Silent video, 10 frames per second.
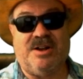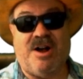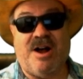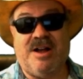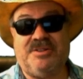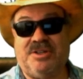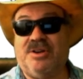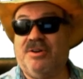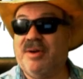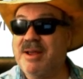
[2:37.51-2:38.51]
Cause
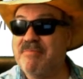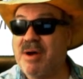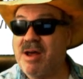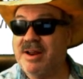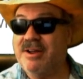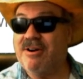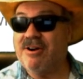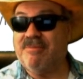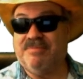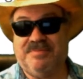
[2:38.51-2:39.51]
great bodily
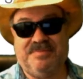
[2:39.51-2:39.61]
harm.